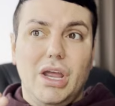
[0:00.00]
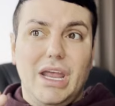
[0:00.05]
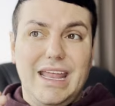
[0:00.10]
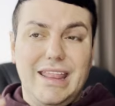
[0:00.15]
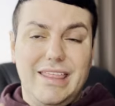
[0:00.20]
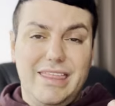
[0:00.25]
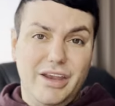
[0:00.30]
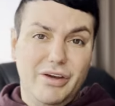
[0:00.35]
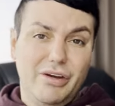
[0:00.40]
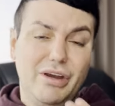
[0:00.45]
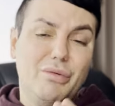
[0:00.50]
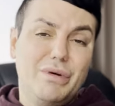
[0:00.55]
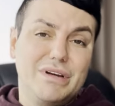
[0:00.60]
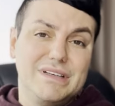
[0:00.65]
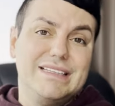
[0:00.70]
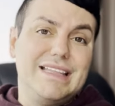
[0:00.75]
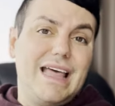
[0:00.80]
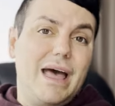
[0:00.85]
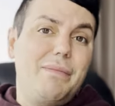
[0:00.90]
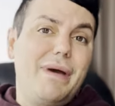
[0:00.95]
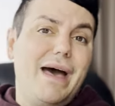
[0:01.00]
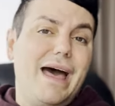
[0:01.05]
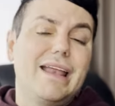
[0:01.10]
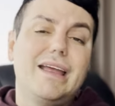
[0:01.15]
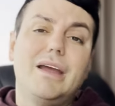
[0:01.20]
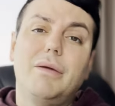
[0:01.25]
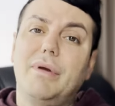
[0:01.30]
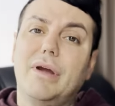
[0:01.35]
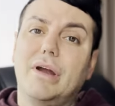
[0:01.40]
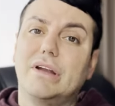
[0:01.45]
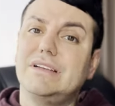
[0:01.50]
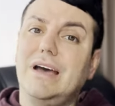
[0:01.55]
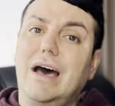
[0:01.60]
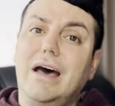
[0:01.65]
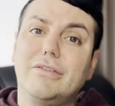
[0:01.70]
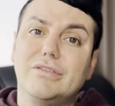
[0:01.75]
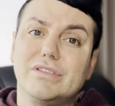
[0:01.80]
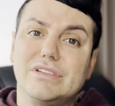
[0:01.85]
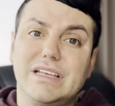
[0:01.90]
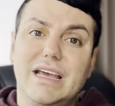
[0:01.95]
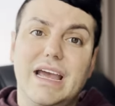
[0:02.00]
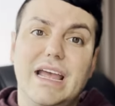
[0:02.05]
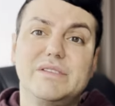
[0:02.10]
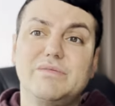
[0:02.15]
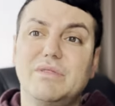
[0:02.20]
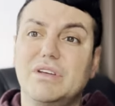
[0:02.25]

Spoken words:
in theory wasn't that bad compared to other sites,